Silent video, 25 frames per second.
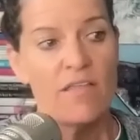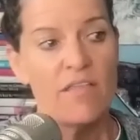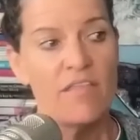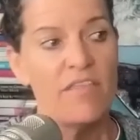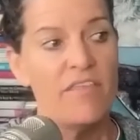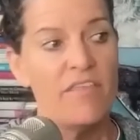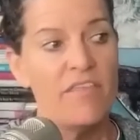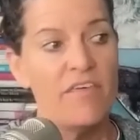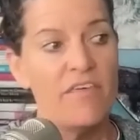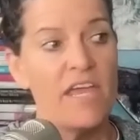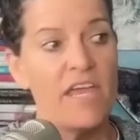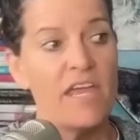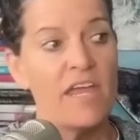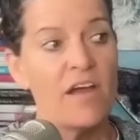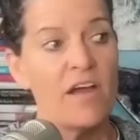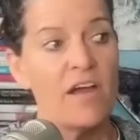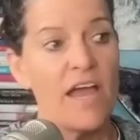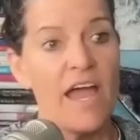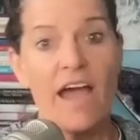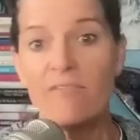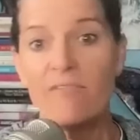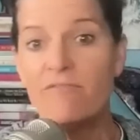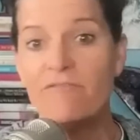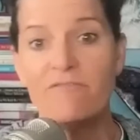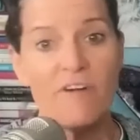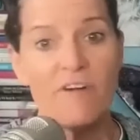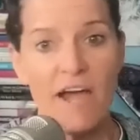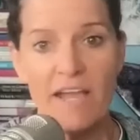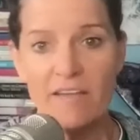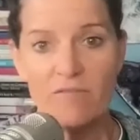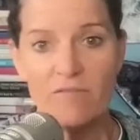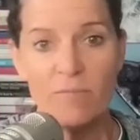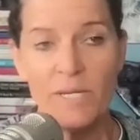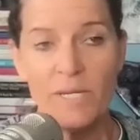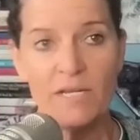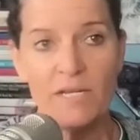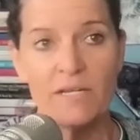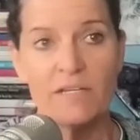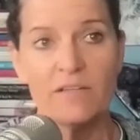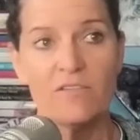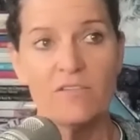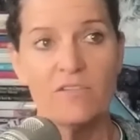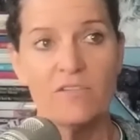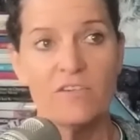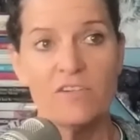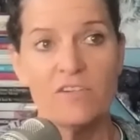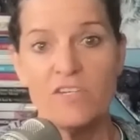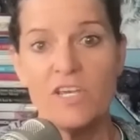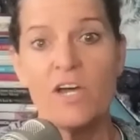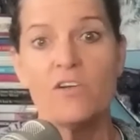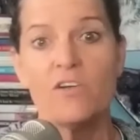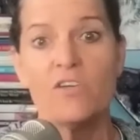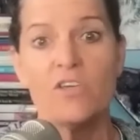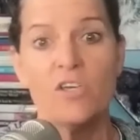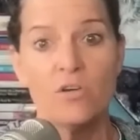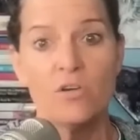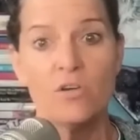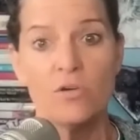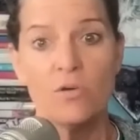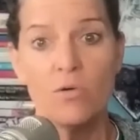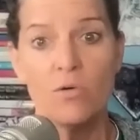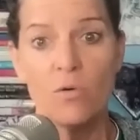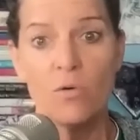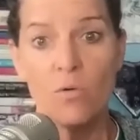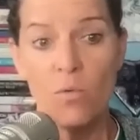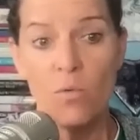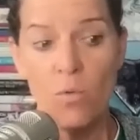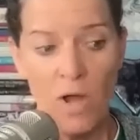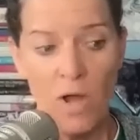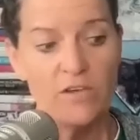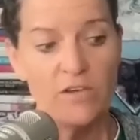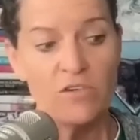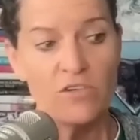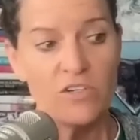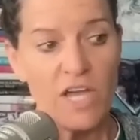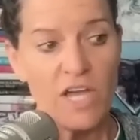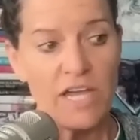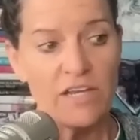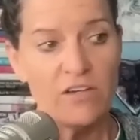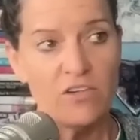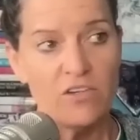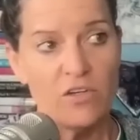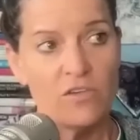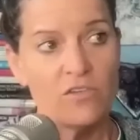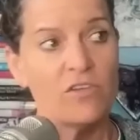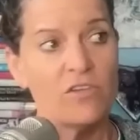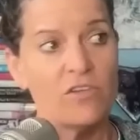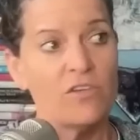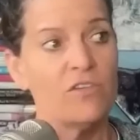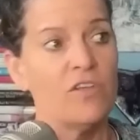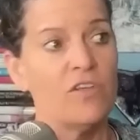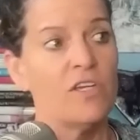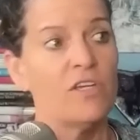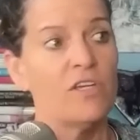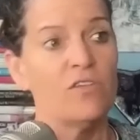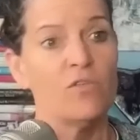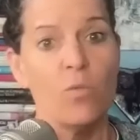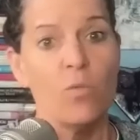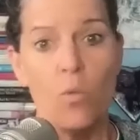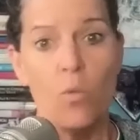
They have five minutes to tell you what your diagnosis is,